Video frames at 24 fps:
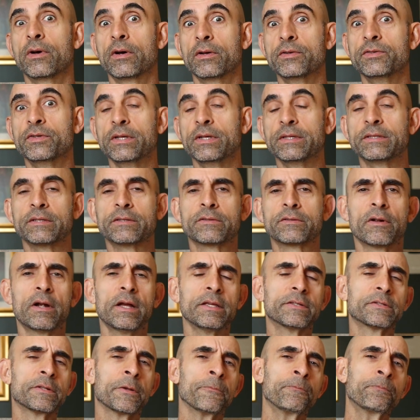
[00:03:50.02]
Jesus
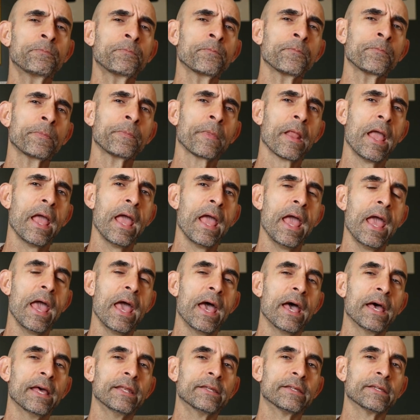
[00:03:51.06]
Christ.
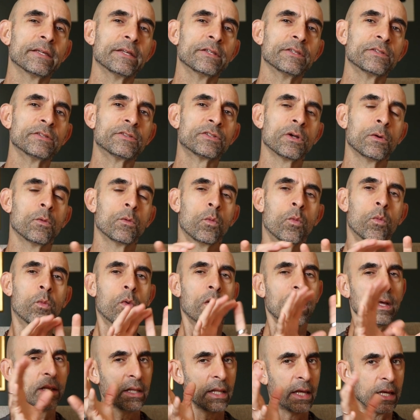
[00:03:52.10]
And so
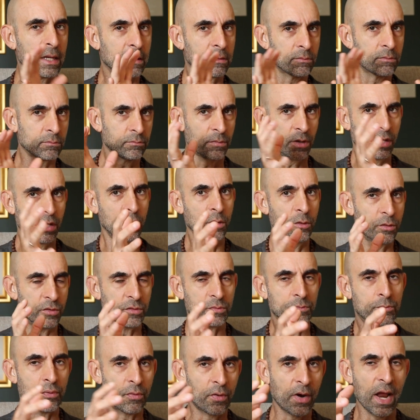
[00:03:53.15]
one like
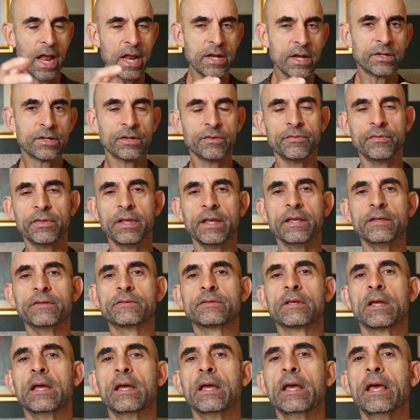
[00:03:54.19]
huge branch of
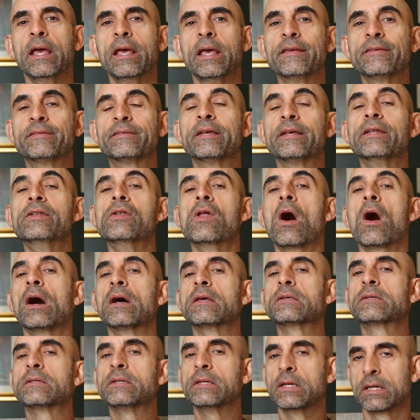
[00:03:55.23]
these is the
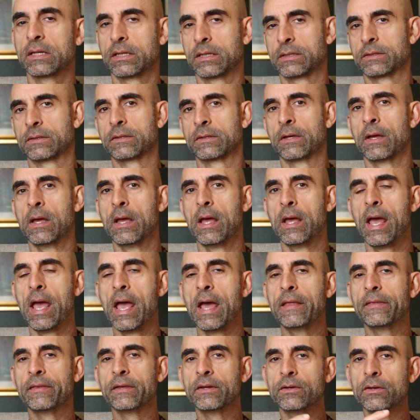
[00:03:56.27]
Gnostics.
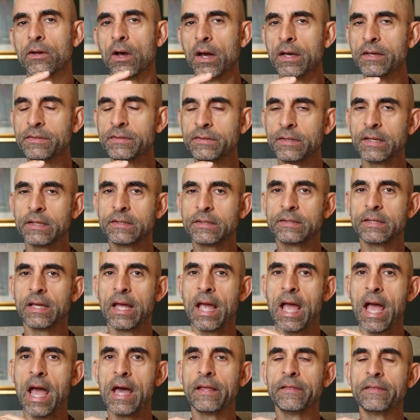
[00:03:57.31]
And the Gnostics,
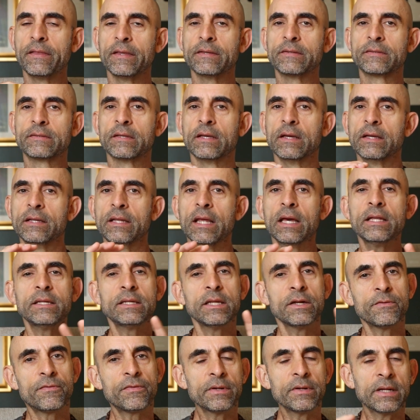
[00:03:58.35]
they had
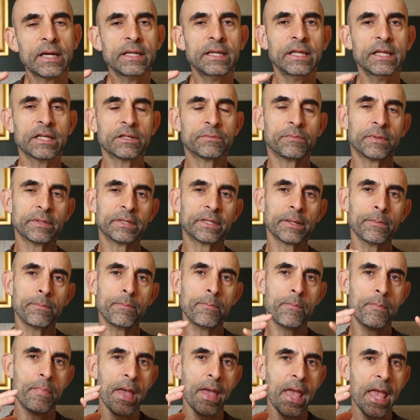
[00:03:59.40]
different ideas, but the
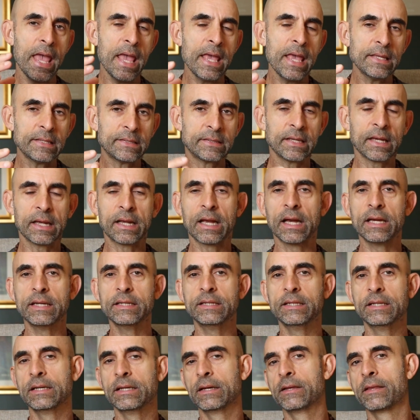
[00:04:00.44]
basic
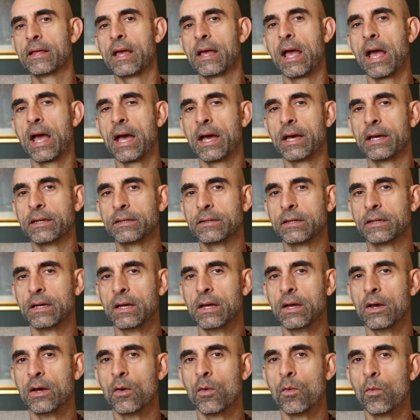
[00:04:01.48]
idea they had
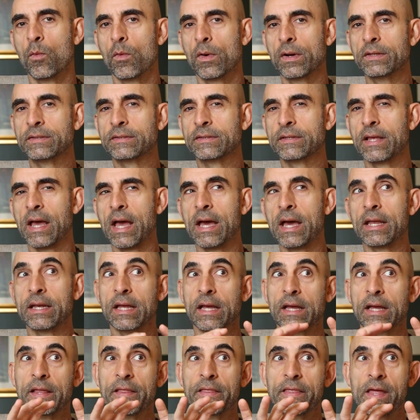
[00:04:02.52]
was
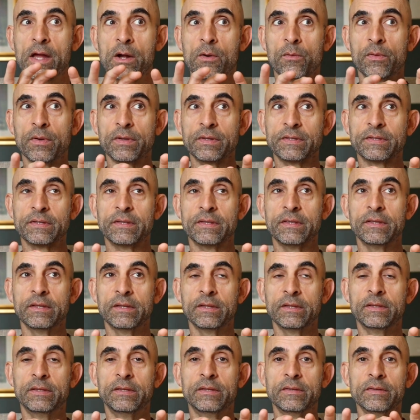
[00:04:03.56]
that there was
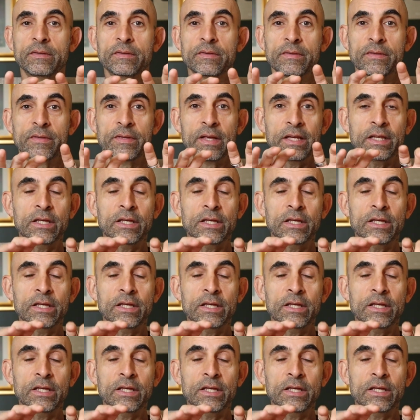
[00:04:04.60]
the